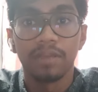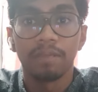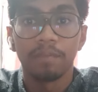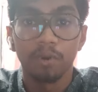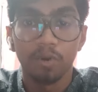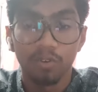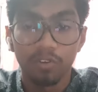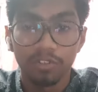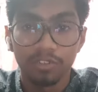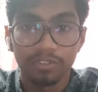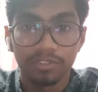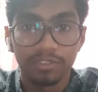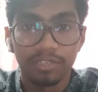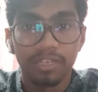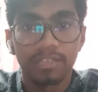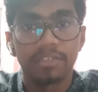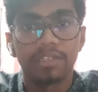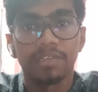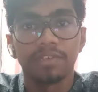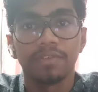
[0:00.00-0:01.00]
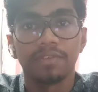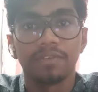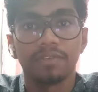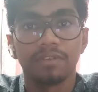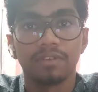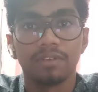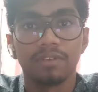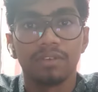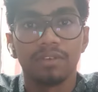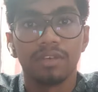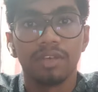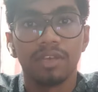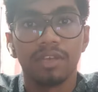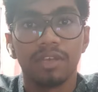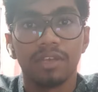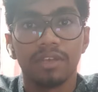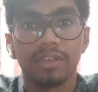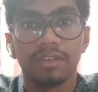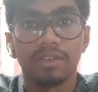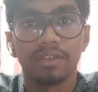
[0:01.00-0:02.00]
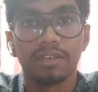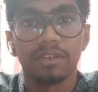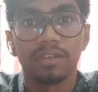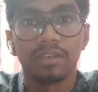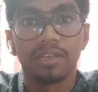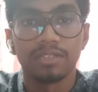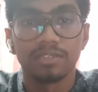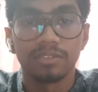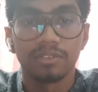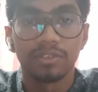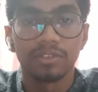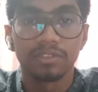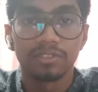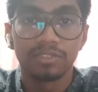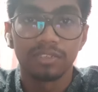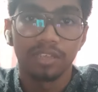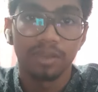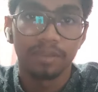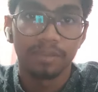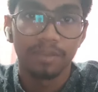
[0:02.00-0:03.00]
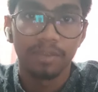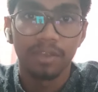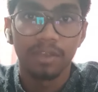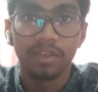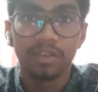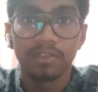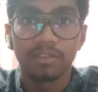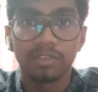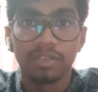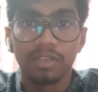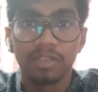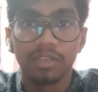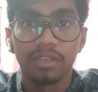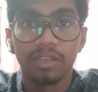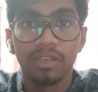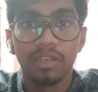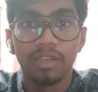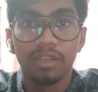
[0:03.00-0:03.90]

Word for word: I'm more interactive and uh, as you can see I'm younger than